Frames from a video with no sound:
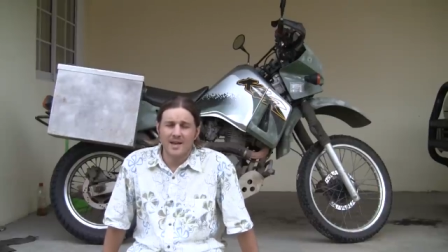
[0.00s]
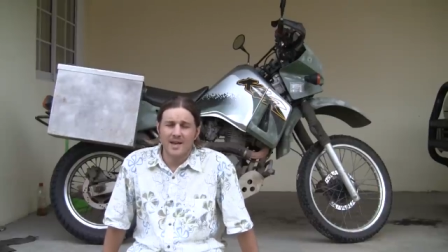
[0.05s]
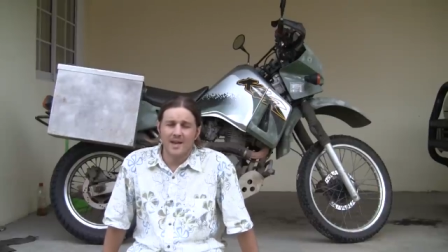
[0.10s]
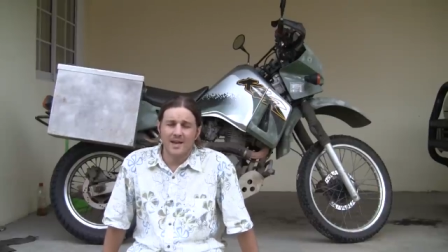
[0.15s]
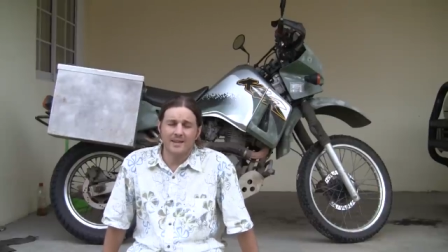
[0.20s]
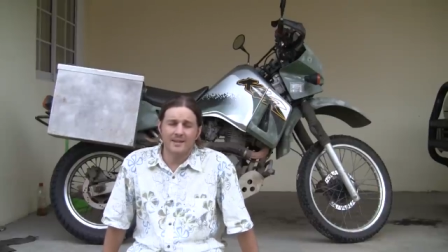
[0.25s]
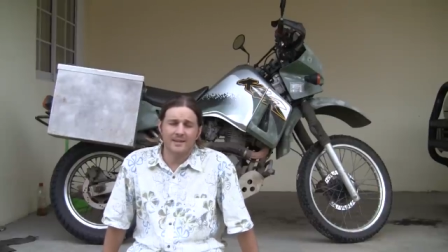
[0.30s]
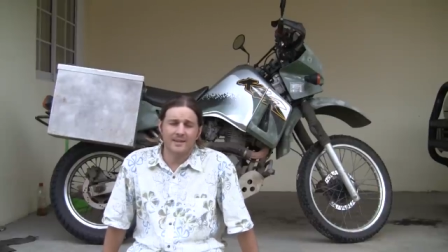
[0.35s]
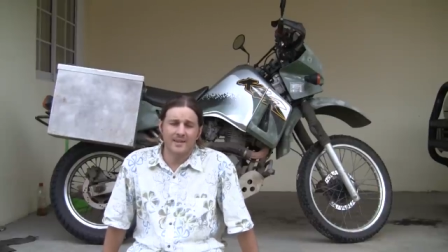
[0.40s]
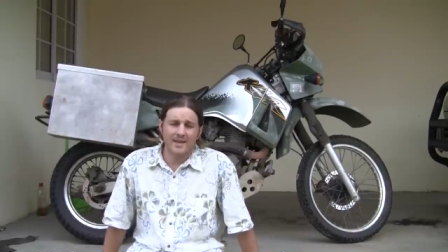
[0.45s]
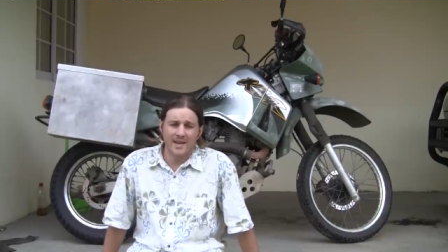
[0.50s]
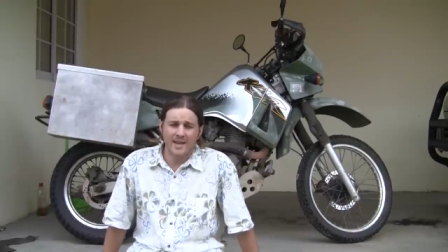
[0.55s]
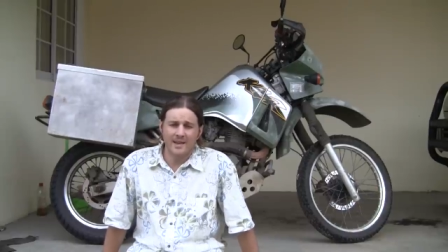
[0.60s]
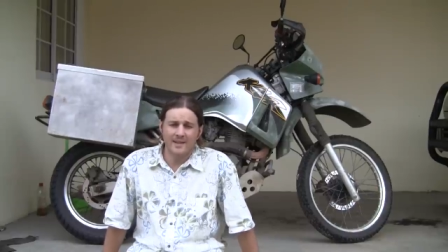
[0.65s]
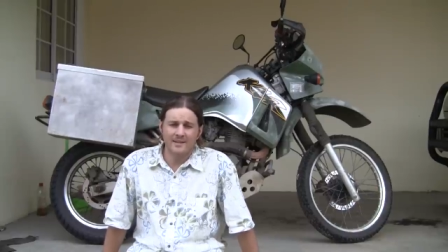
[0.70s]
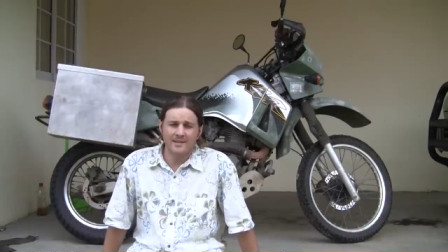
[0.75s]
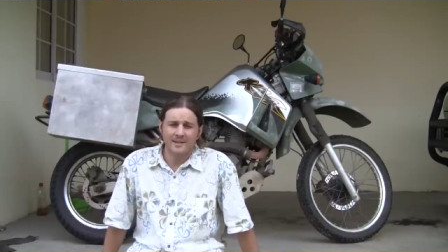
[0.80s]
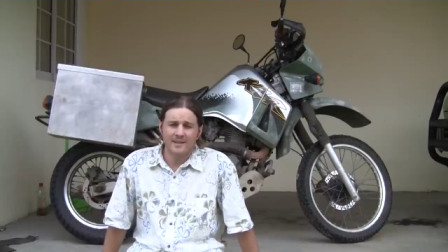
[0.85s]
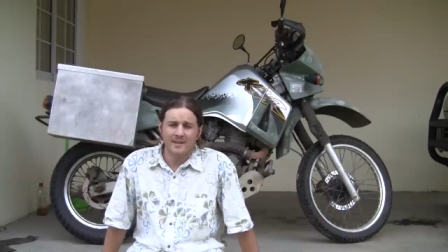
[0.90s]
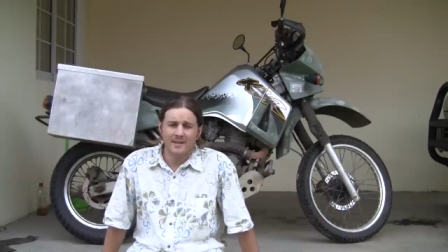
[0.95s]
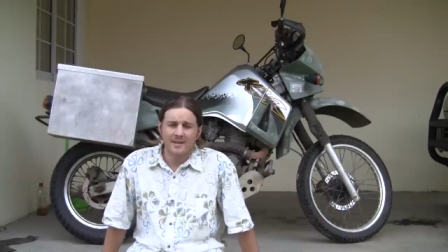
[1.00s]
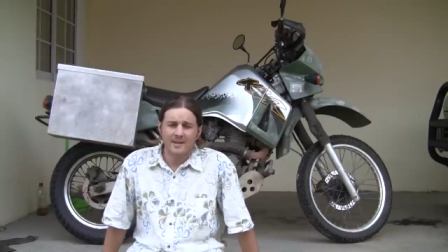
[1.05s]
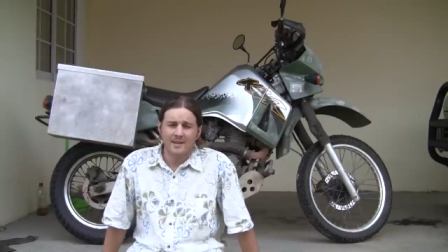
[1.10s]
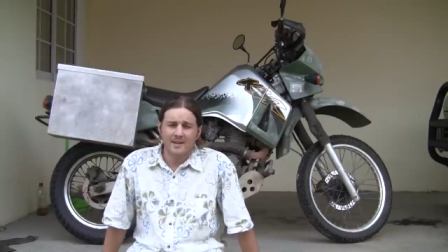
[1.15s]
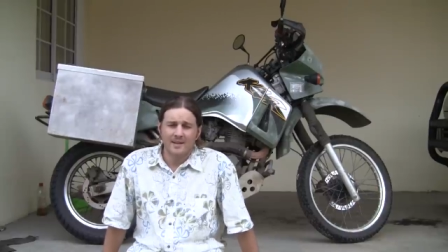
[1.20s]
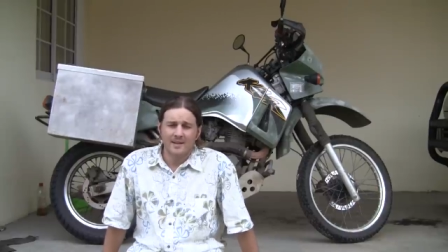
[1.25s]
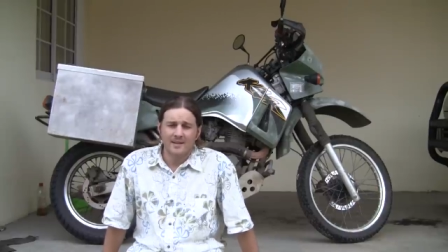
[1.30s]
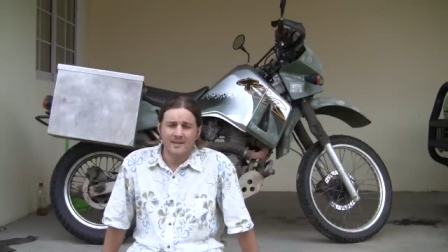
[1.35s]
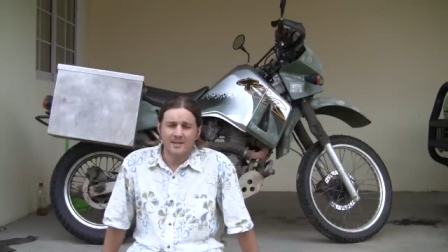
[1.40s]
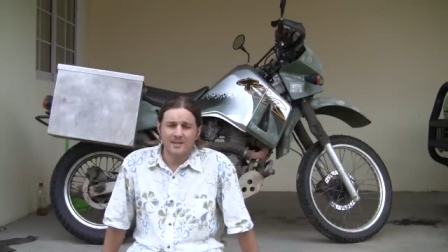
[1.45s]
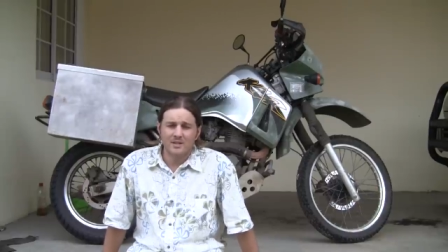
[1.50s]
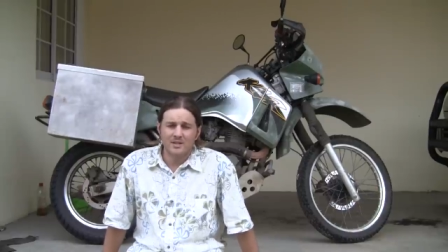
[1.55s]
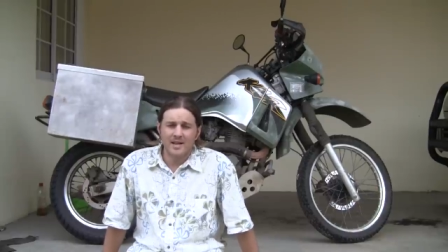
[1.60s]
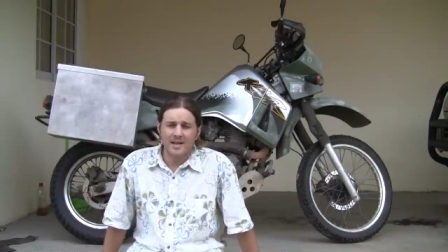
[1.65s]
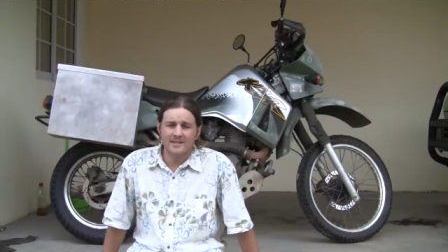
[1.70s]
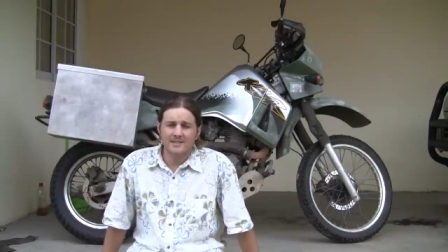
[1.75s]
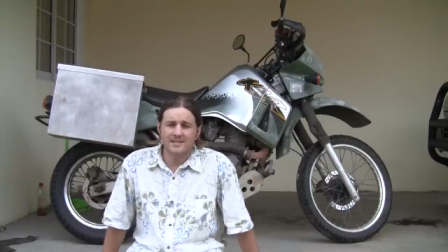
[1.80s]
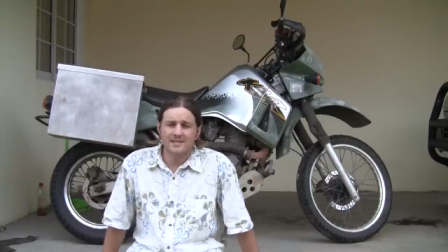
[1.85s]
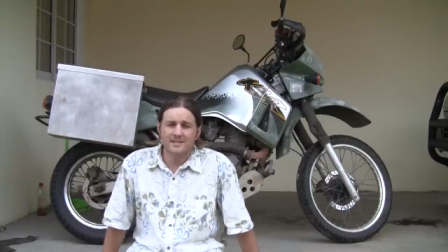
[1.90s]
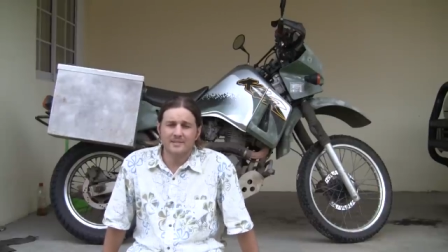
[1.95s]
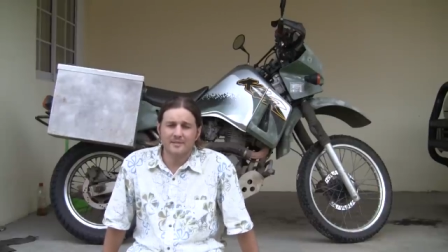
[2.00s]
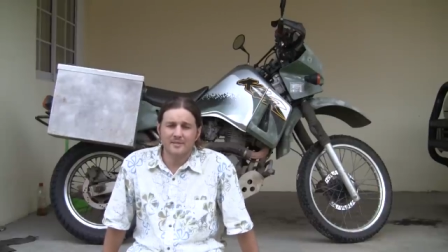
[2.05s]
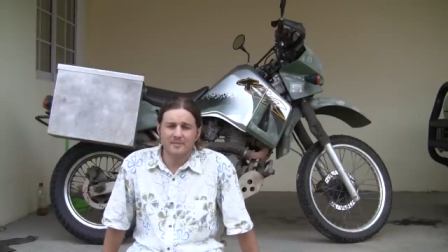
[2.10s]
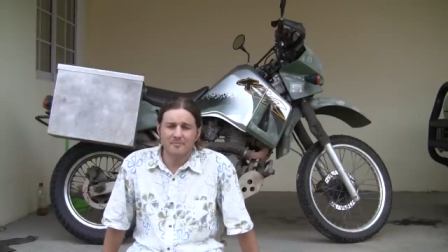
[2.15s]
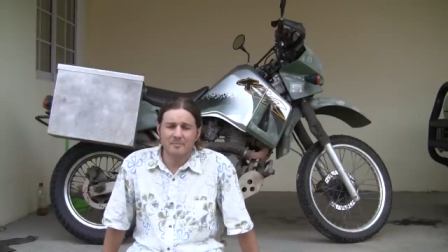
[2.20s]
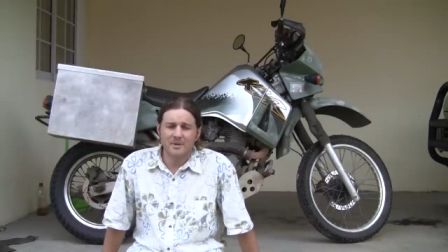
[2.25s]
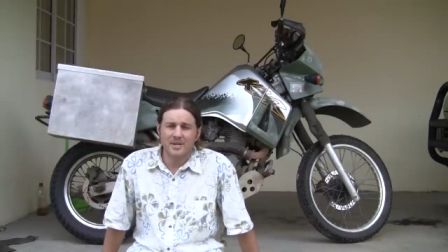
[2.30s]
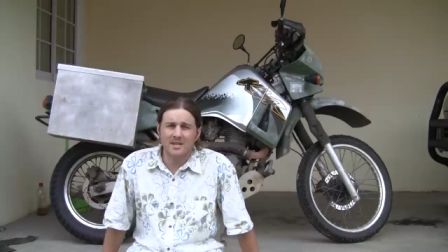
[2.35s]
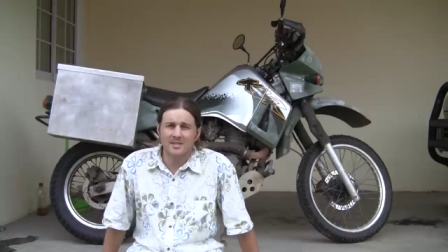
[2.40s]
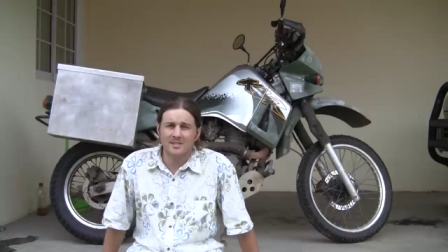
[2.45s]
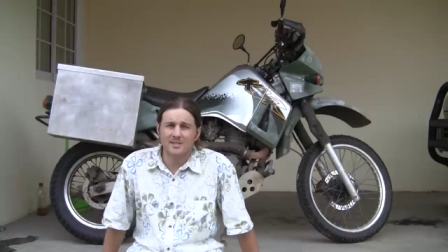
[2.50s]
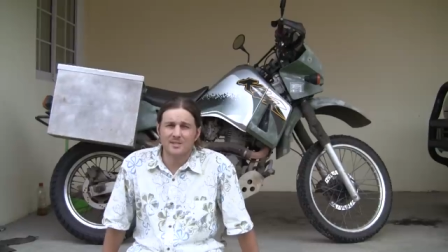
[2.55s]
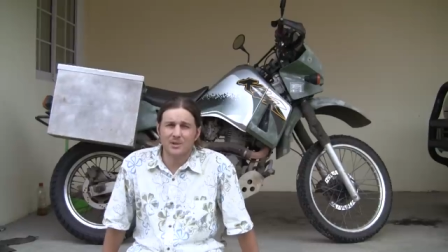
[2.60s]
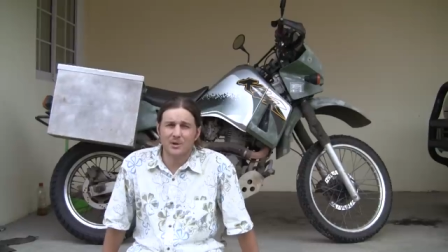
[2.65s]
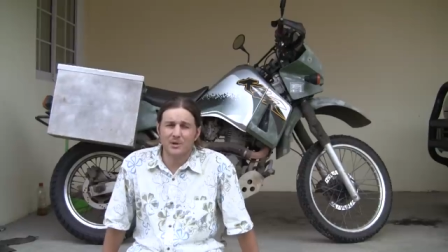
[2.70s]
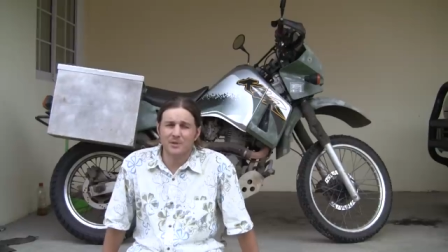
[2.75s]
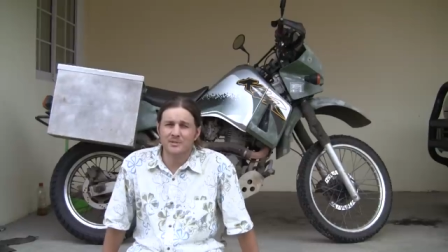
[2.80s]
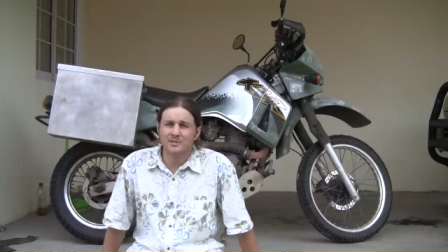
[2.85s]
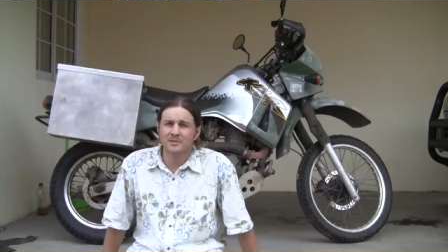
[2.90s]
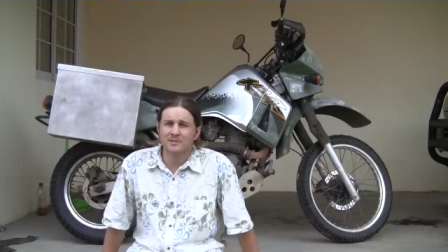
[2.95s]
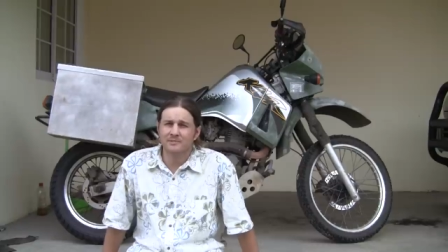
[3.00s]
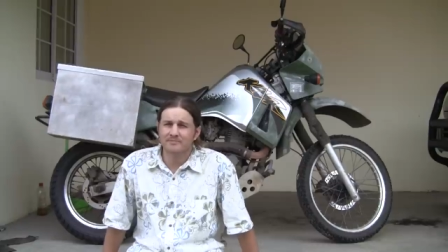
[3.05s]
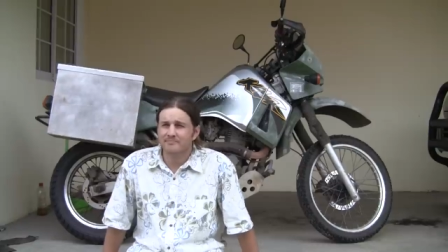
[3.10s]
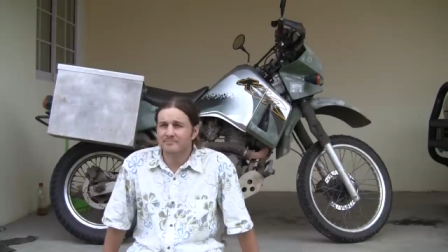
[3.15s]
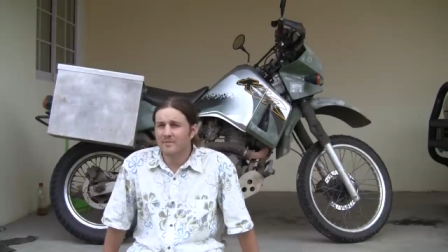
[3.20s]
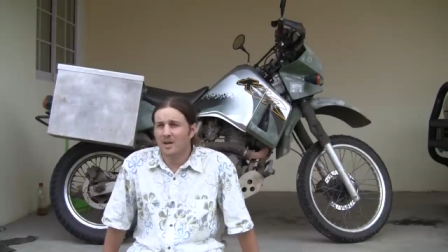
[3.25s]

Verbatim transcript: and then the chances of it being stolen